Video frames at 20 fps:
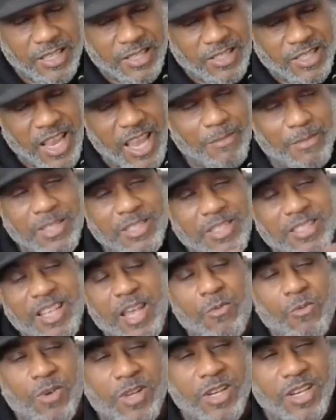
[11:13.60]
James is the
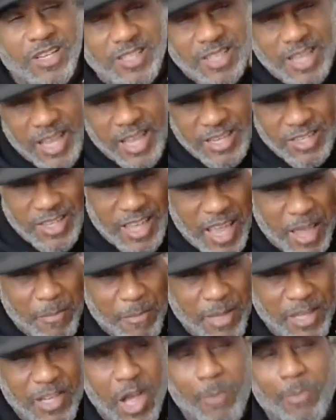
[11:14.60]
same one that said you
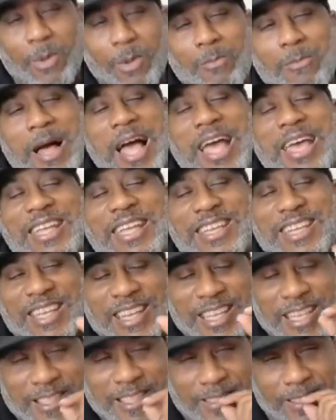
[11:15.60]
can't be double
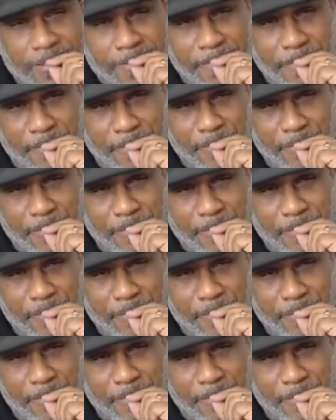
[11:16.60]
minded either